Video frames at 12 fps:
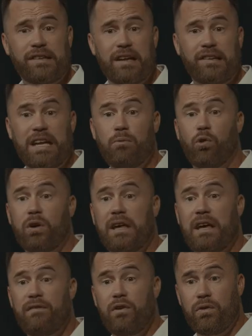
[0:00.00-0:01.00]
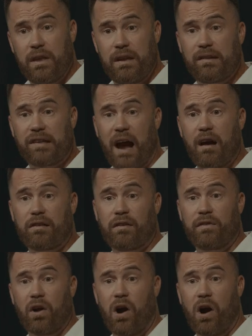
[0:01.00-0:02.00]
says he will give you the desires
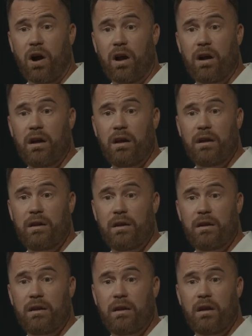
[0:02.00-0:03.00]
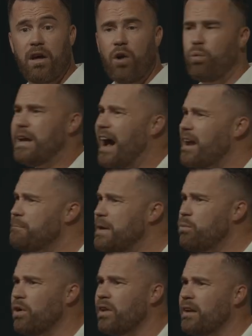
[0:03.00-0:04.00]
of your heart. We got to
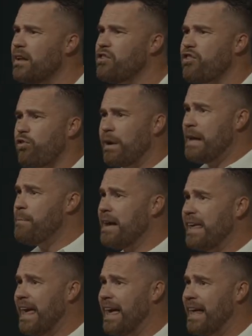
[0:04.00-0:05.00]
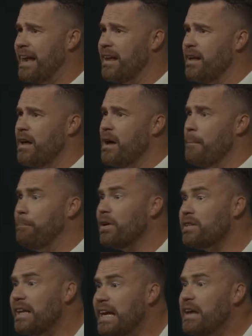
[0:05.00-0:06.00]
be willing to dream again,
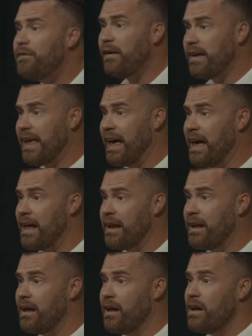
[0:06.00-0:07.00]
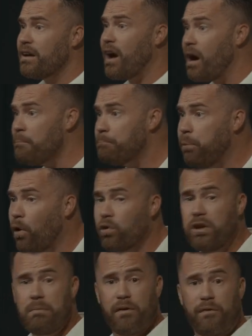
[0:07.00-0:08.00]
believe again, come
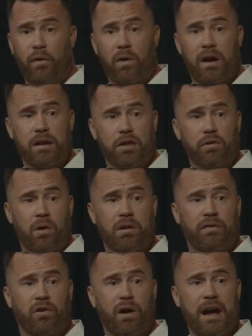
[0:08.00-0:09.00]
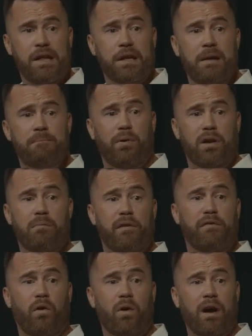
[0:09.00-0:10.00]
boldly before his throne of grace and put it
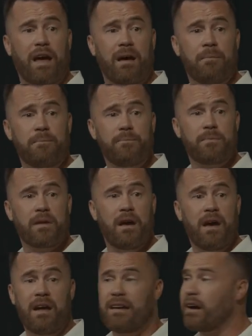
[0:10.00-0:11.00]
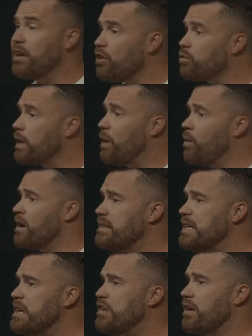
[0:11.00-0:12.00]
before him. Now, here's what I to
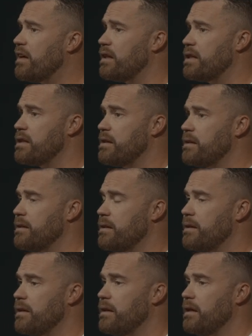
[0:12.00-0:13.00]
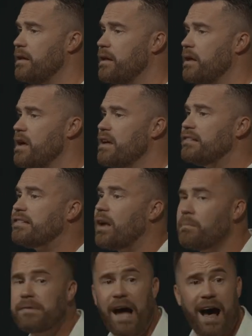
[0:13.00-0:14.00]
teach us.
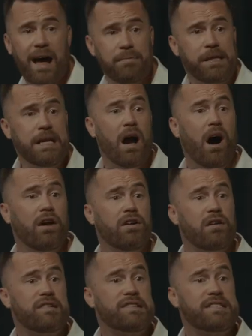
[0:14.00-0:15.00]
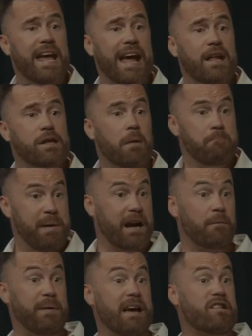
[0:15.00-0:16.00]
Sometimes he understands a
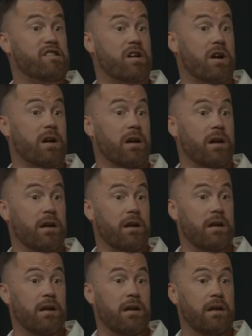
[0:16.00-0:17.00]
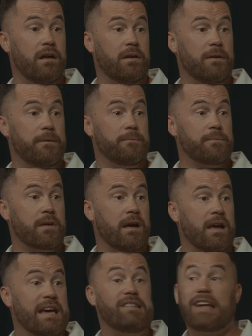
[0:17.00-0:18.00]
bigger picture.
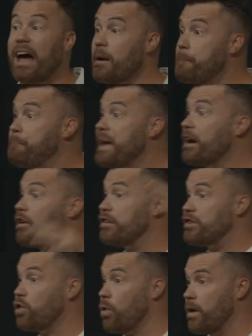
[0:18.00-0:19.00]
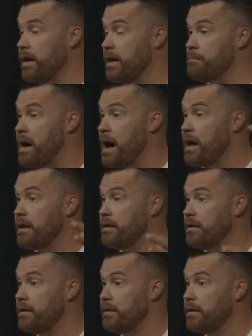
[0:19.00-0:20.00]
He's got a bigger story in mind.